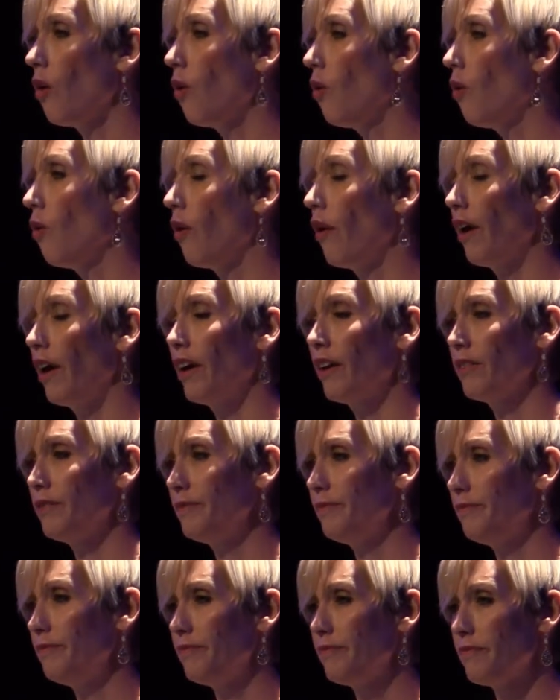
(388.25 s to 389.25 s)
Or
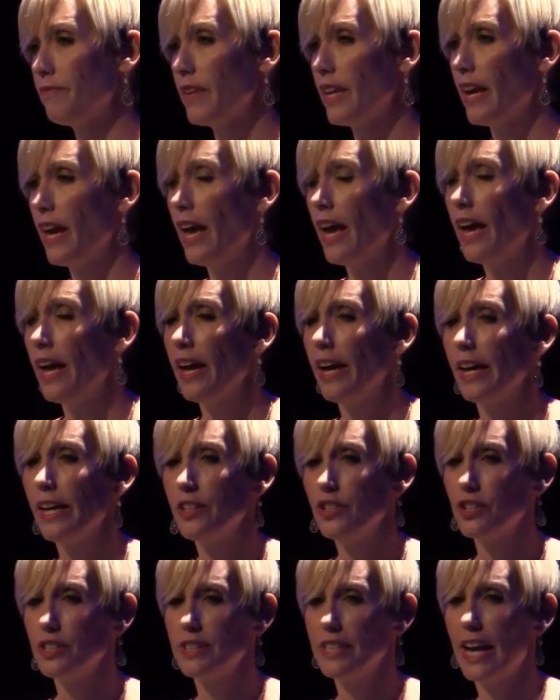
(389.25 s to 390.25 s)
he
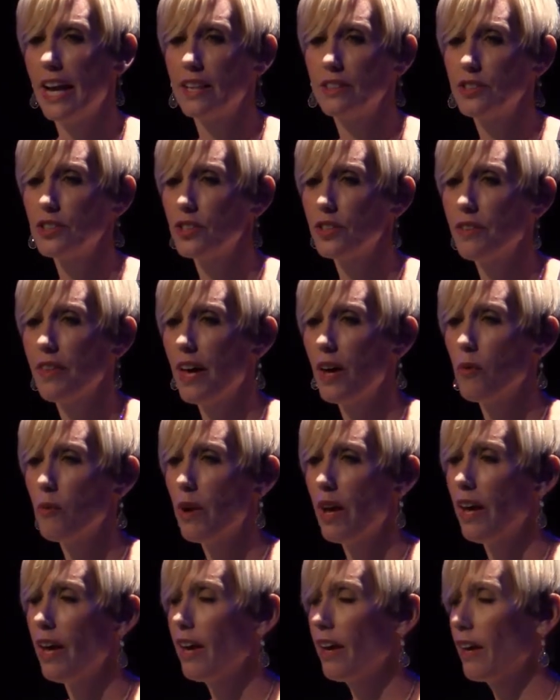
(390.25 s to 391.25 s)
just answered that
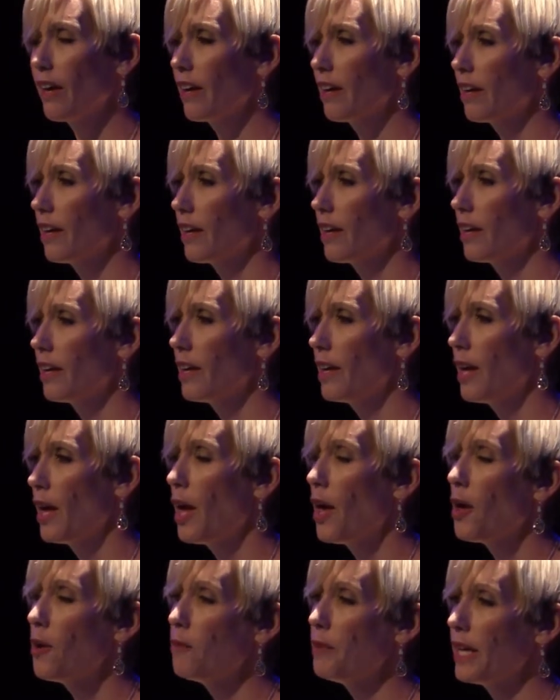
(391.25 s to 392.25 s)
way
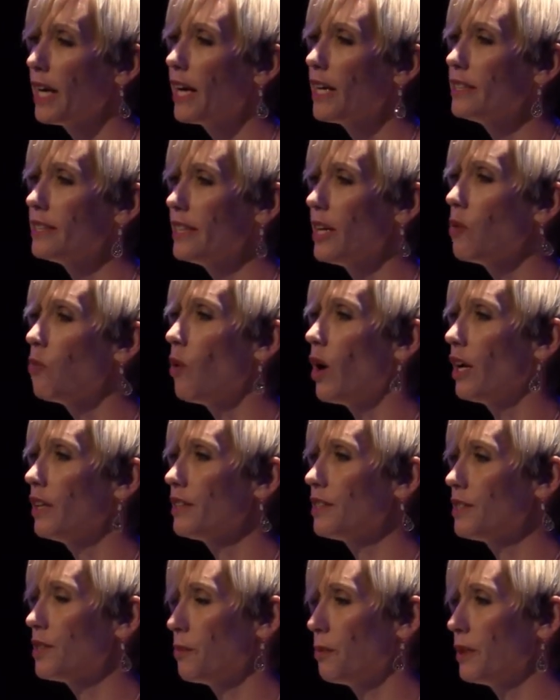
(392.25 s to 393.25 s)
because he
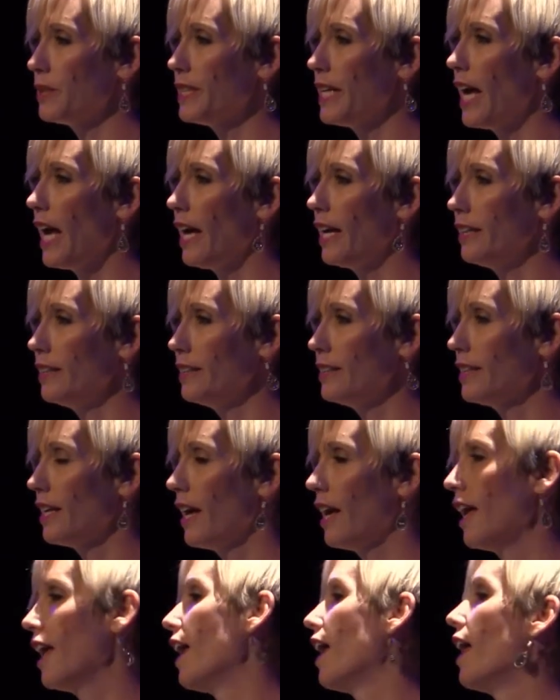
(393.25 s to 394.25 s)
wants to pretend
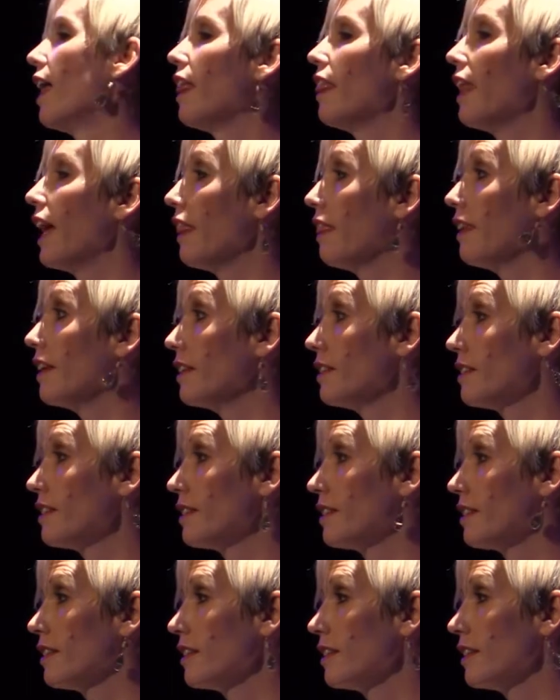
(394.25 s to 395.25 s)
that
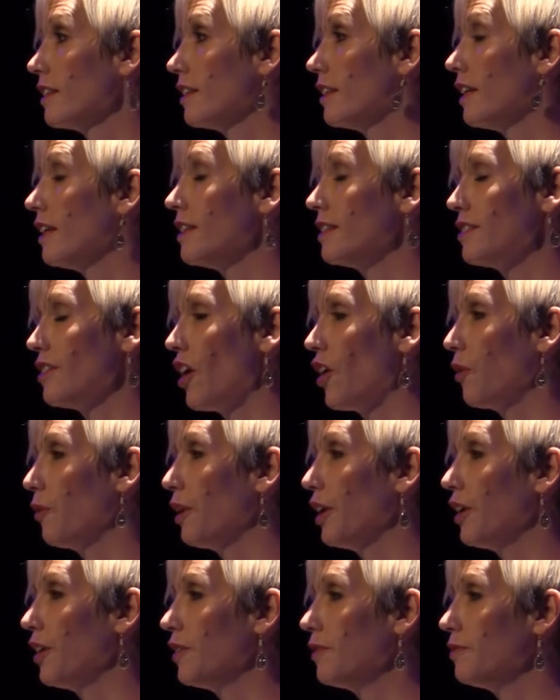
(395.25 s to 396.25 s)
this is not
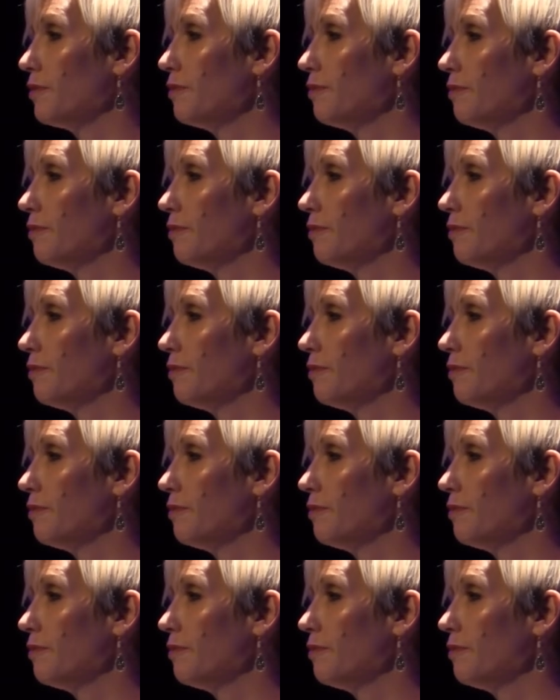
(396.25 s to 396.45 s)
real.